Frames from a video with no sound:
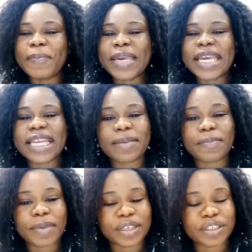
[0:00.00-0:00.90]
Being
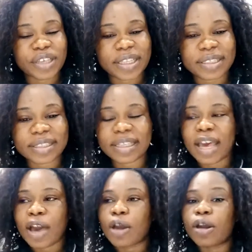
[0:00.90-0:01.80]
impatient
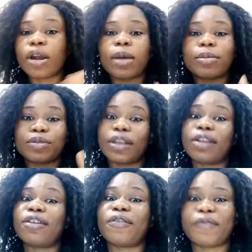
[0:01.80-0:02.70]
comes with a
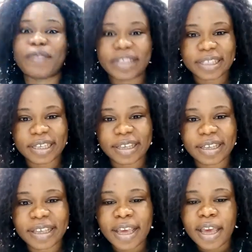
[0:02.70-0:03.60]
lot of risk.
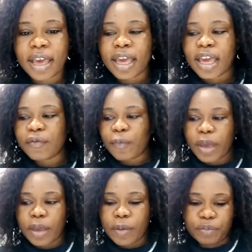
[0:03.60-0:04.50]
Even
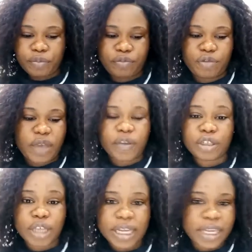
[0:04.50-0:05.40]
when we
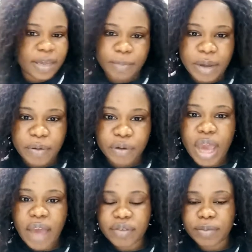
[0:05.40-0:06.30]
eventually get married, you
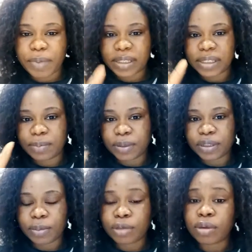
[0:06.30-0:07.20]
have to practice
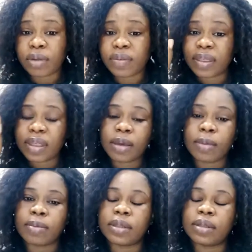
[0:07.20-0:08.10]
patience, because one of the
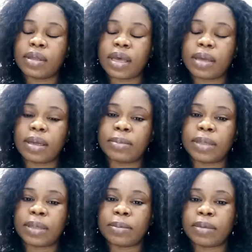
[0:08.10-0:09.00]
things,
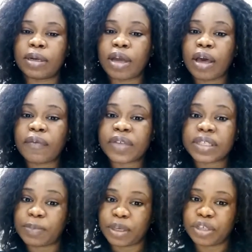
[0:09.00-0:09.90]
love
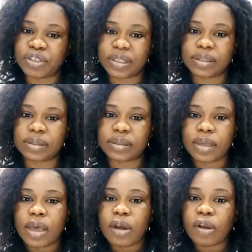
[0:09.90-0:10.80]
is patience,
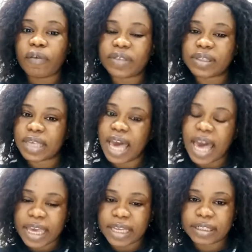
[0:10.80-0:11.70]
love is
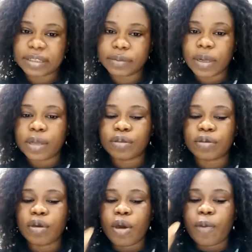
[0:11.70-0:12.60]
kind.
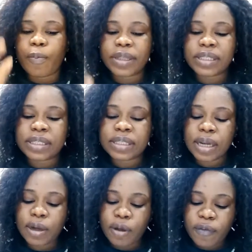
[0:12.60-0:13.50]
So
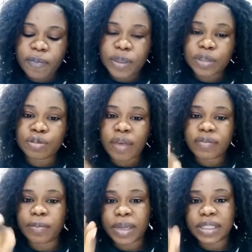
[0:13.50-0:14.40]
practicing love means you
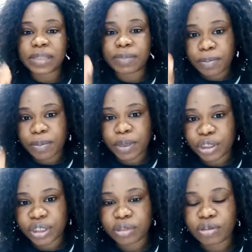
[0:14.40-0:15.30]
have to practice being
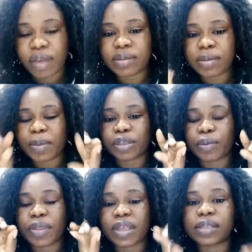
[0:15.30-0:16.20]
patient. You have to be
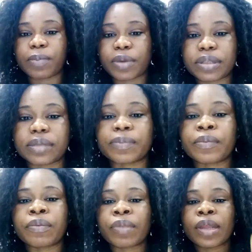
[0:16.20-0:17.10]
patient with this person.
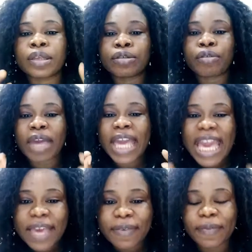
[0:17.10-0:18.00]
So
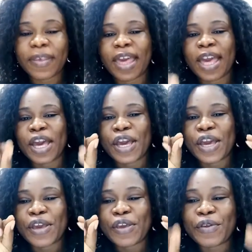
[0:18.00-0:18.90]
if
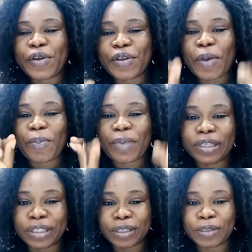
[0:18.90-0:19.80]
you're not
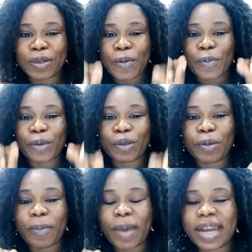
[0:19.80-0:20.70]
patient with
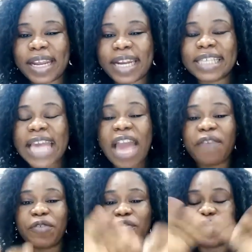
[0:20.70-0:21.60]
your partner, there's
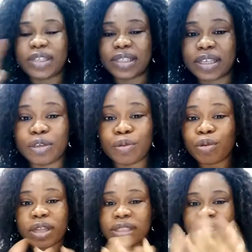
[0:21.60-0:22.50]
every risk you
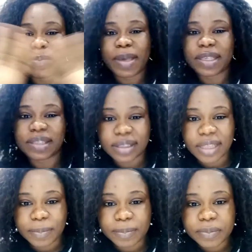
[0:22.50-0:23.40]
will not see the best in
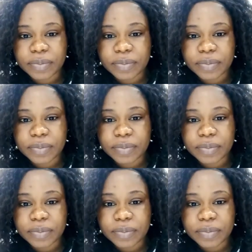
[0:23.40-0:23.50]
them.